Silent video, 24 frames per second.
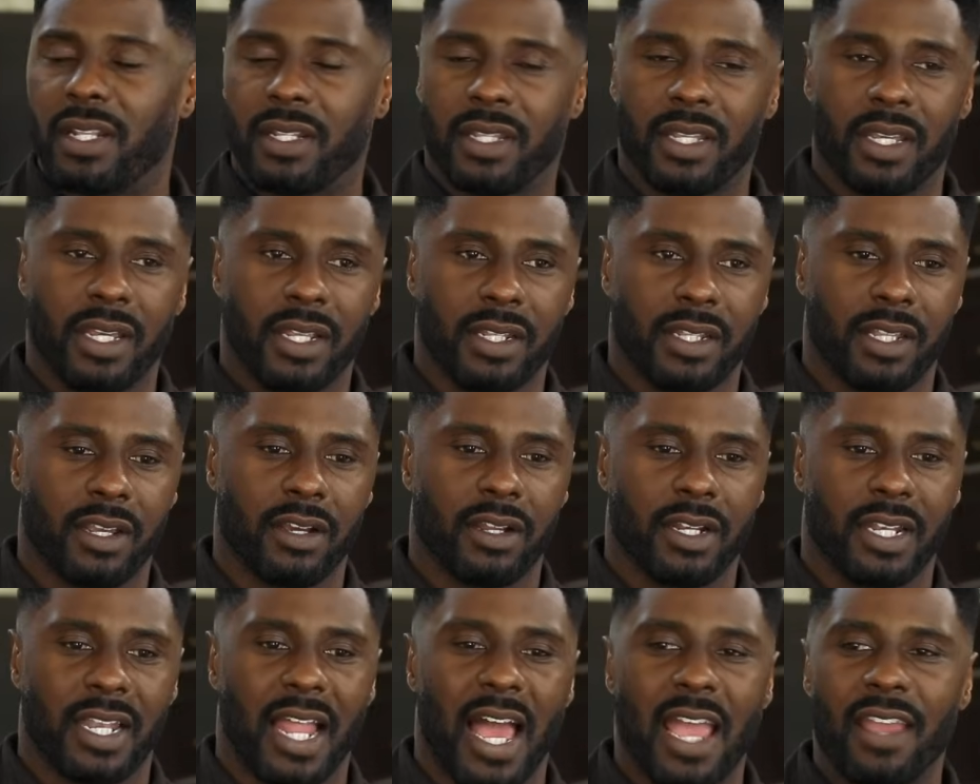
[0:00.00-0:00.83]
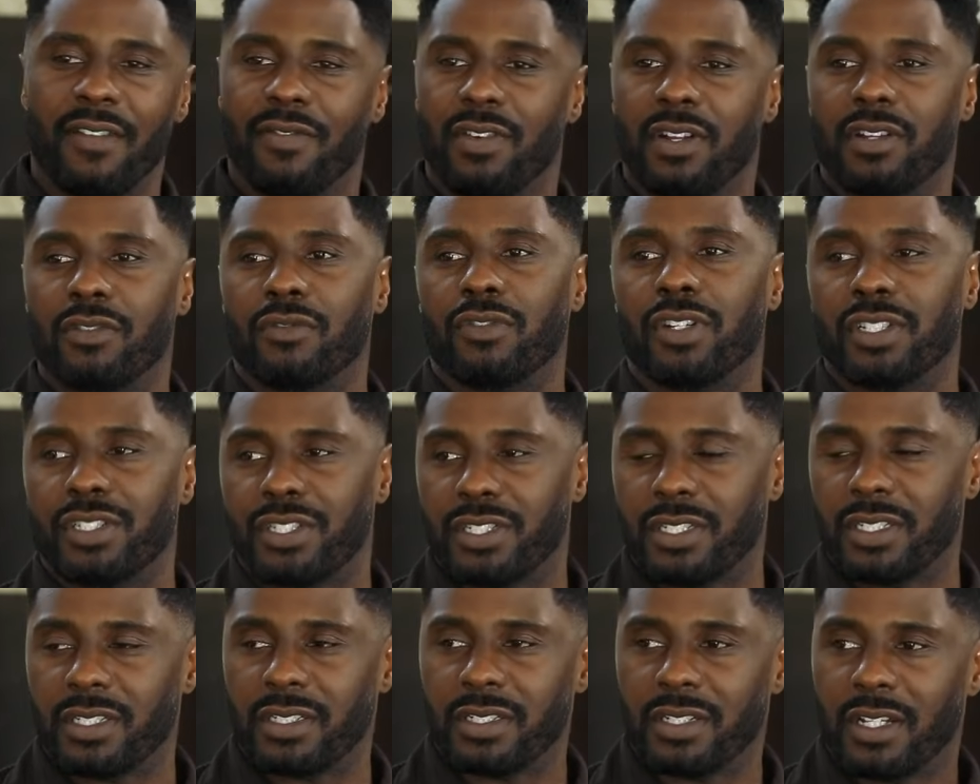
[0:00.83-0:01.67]
and then they're life
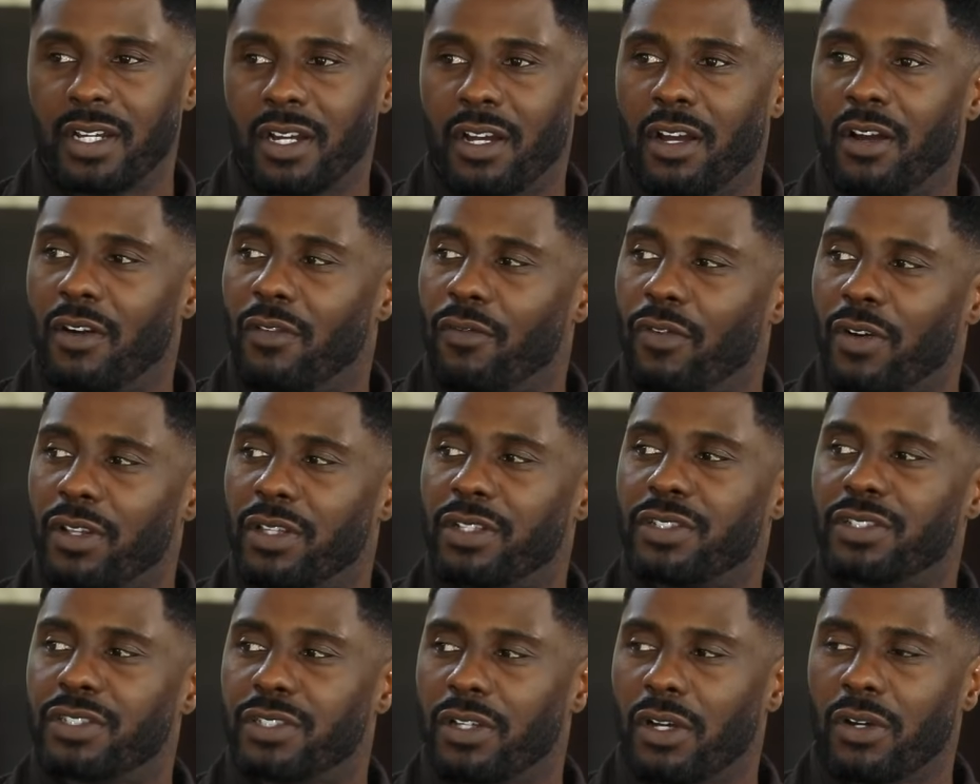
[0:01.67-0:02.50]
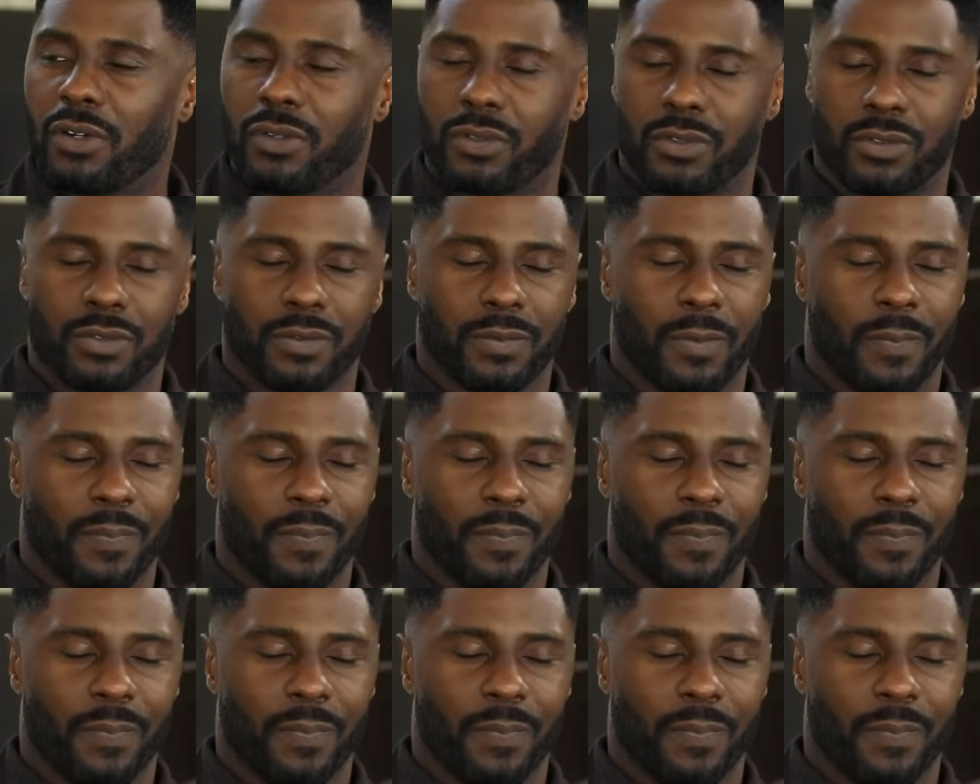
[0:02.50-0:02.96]
enriching for the soul.